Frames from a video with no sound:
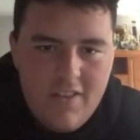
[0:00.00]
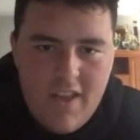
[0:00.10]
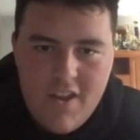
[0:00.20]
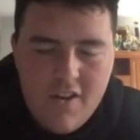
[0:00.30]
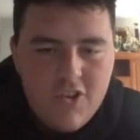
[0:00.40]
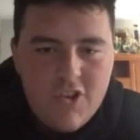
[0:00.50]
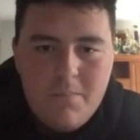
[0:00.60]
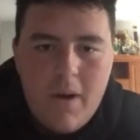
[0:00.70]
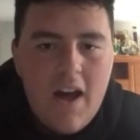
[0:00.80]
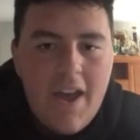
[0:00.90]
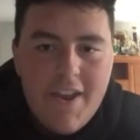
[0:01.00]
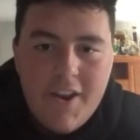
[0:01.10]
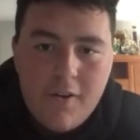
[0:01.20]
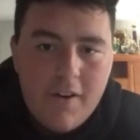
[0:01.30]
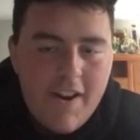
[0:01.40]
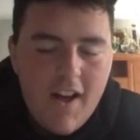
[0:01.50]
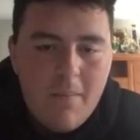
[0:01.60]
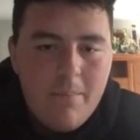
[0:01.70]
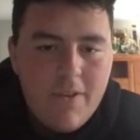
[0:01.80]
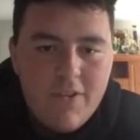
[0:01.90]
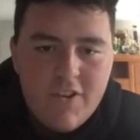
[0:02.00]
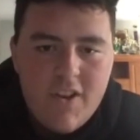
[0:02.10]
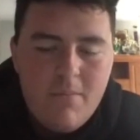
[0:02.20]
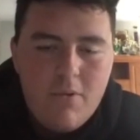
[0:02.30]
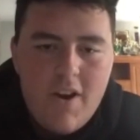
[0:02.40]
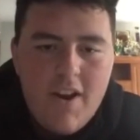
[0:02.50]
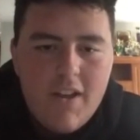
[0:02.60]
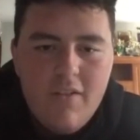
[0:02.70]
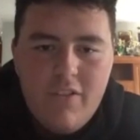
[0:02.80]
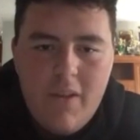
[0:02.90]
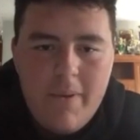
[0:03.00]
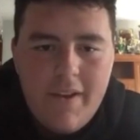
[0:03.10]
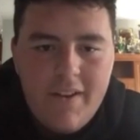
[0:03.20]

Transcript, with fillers: that you can just buy and grade up and just keep grading and flipping.